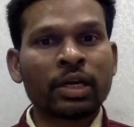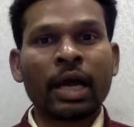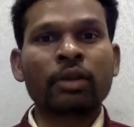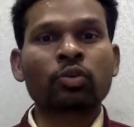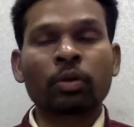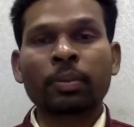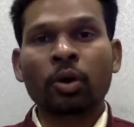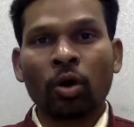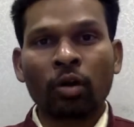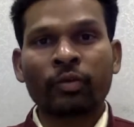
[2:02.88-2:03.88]
it and you will be
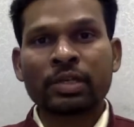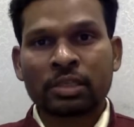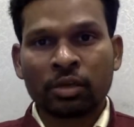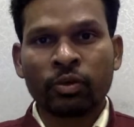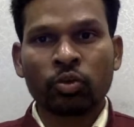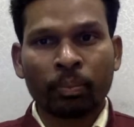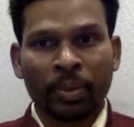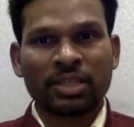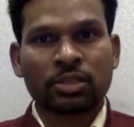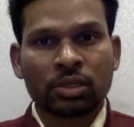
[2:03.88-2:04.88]
always giving your
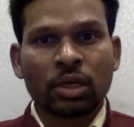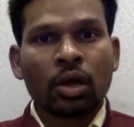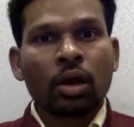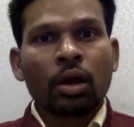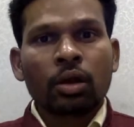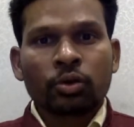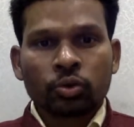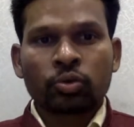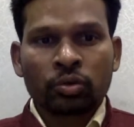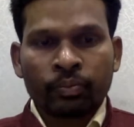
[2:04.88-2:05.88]
best
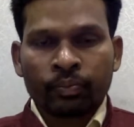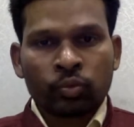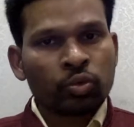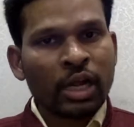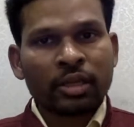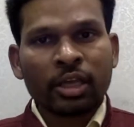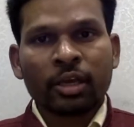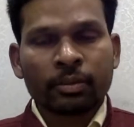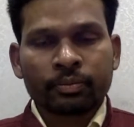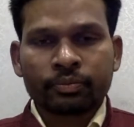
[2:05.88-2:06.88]
to that
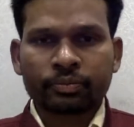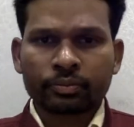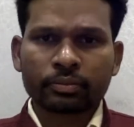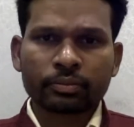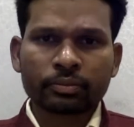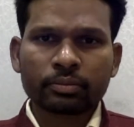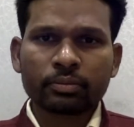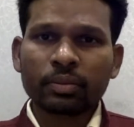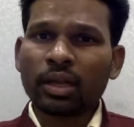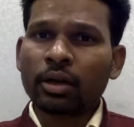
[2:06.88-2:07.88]
thing.
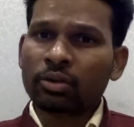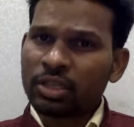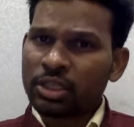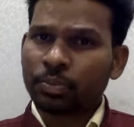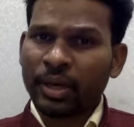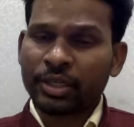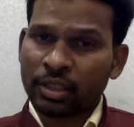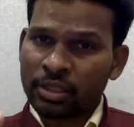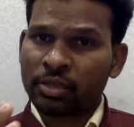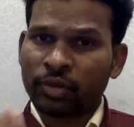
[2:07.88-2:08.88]
Now this is passion
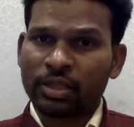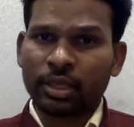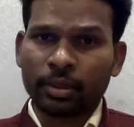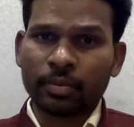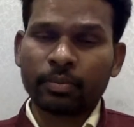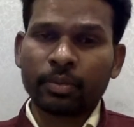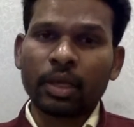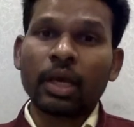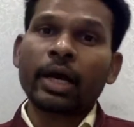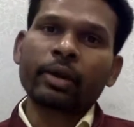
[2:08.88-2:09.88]
is the one thing.
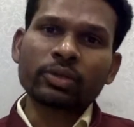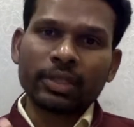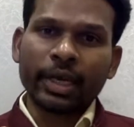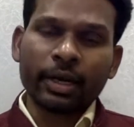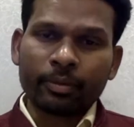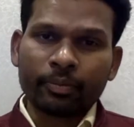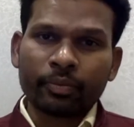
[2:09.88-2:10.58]
Now second,